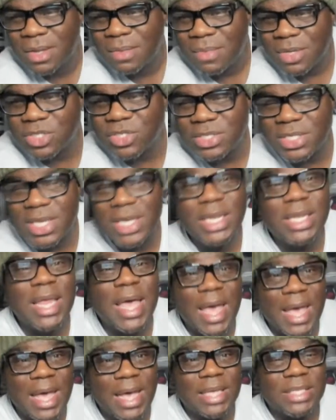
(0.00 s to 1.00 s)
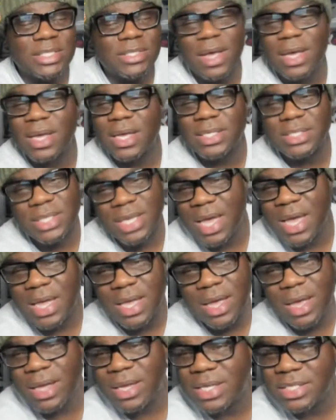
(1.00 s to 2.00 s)
But you said in the ass, so I guess yeah,
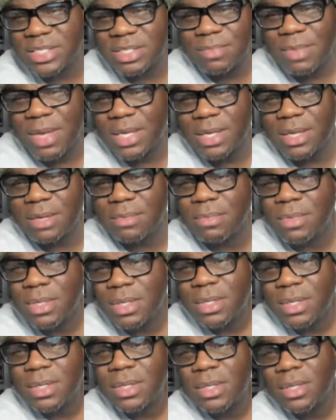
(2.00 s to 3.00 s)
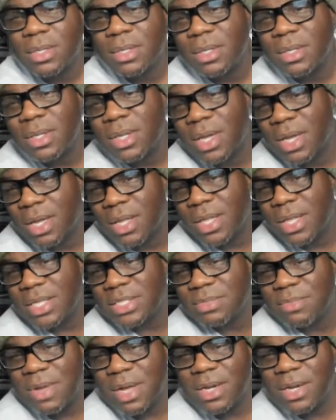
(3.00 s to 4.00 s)
y'all ain't kissing makeup. Yeah,
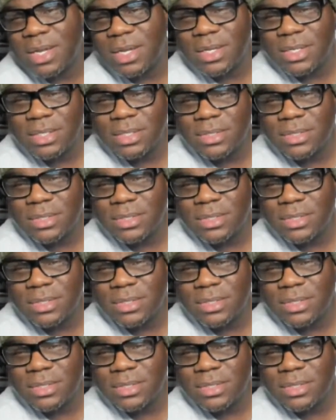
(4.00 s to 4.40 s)
that's about it.